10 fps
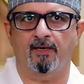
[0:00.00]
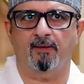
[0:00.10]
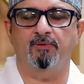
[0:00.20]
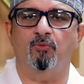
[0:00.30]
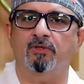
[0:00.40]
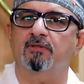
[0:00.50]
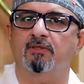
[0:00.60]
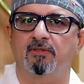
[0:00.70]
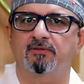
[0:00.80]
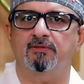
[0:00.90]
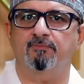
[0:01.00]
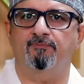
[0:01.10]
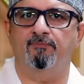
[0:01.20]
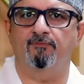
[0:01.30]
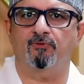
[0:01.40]
Abhi, what are the reasons
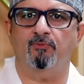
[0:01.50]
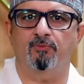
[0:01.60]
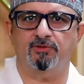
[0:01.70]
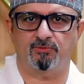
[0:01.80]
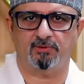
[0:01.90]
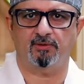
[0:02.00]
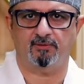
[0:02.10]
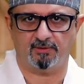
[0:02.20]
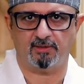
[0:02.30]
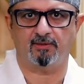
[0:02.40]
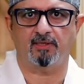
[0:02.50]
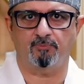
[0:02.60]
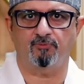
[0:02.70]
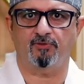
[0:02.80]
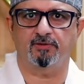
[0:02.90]
from which you can get a
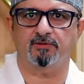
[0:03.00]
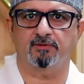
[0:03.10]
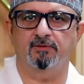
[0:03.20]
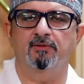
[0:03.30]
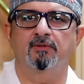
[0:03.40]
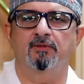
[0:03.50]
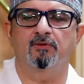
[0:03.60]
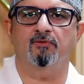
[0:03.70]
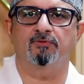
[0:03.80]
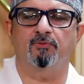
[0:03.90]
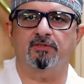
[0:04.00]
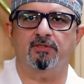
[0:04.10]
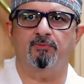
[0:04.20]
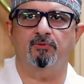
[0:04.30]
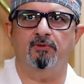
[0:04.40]
hypofunction of the
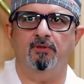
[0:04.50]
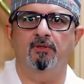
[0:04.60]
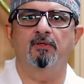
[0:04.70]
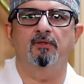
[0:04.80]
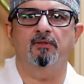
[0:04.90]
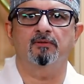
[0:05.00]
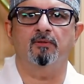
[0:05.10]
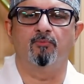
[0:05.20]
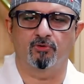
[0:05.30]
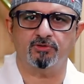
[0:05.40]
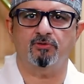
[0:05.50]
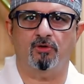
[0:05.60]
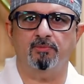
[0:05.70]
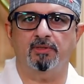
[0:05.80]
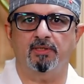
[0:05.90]
vestibule? The most
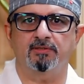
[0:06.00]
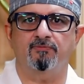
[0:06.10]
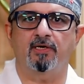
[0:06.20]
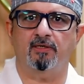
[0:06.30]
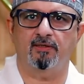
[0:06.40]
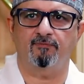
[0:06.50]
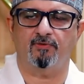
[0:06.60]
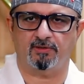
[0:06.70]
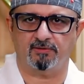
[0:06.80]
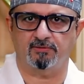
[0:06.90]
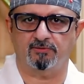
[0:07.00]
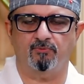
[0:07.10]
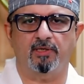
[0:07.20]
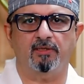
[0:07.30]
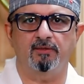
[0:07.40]
common is viral infections. So
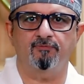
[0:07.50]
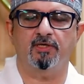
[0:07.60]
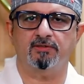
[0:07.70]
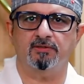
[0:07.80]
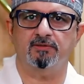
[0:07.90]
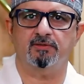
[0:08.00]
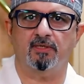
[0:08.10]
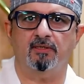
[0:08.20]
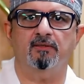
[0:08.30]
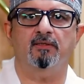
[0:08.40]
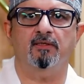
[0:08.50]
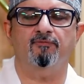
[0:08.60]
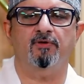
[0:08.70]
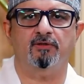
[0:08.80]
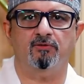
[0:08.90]
viral infections can
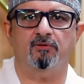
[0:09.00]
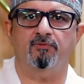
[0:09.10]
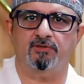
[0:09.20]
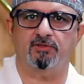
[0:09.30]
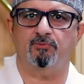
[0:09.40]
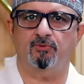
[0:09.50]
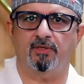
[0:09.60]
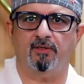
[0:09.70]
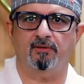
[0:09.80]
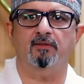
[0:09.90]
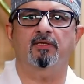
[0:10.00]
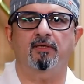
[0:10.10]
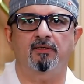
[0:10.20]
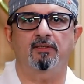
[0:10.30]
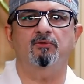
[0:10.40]
affect your vestibule and
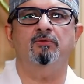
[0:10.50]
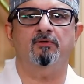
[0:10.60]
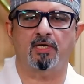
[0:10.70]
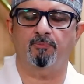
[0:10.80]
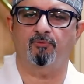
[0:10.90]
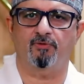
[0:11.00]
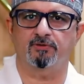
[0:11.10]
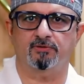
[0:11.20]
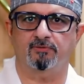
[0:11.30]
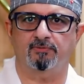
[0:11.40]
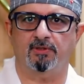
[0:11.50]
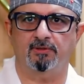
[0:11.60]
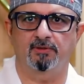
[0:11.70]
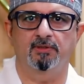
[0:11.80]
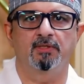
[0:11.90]
can lead to a hypofunction of that.